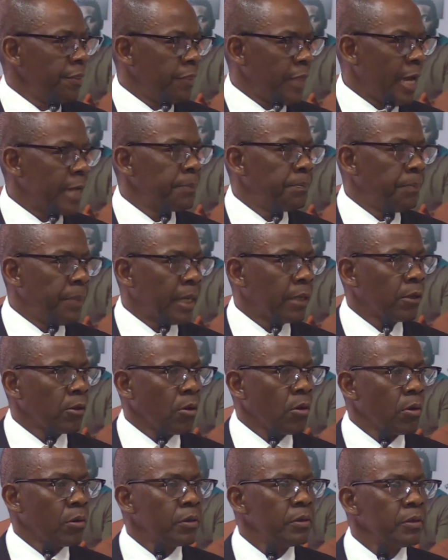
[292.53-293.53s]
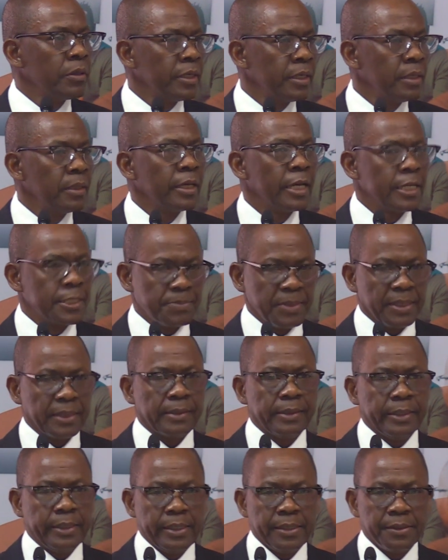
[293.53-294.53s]
that backlog has
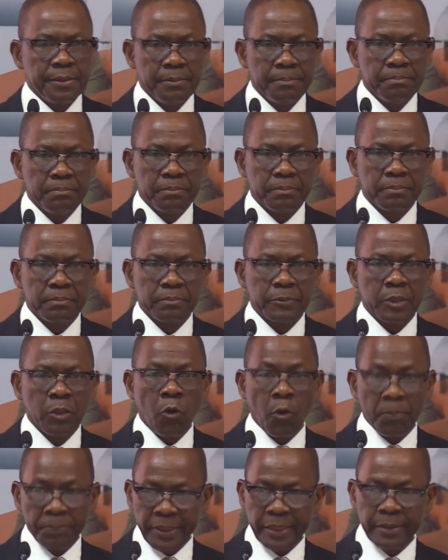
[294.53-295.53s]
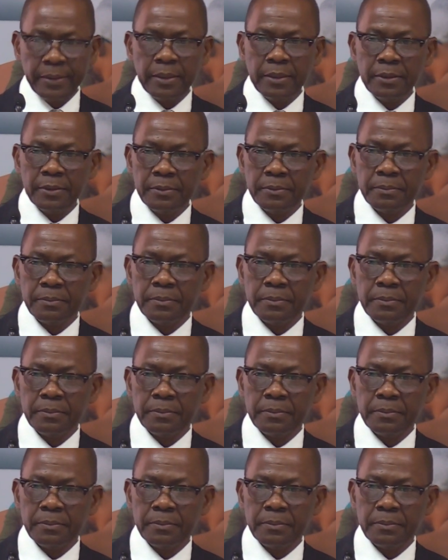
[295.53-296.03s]
been cleared completely.